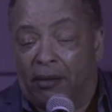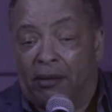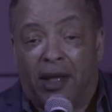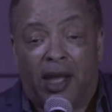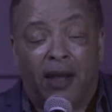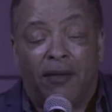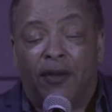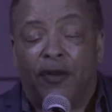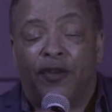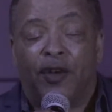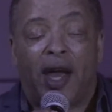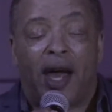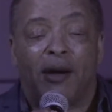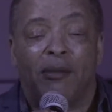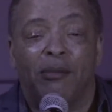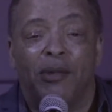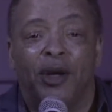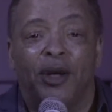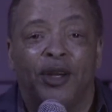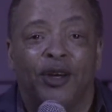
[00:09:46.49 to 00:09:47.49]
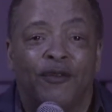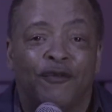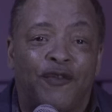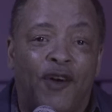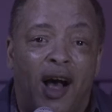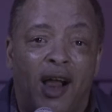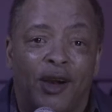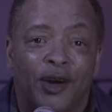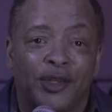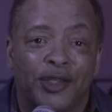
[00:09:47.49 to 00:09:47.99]
Even if you got 1 million
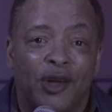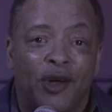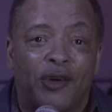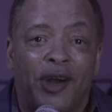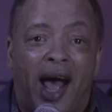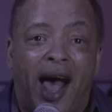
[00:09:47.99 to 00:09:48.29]
followers on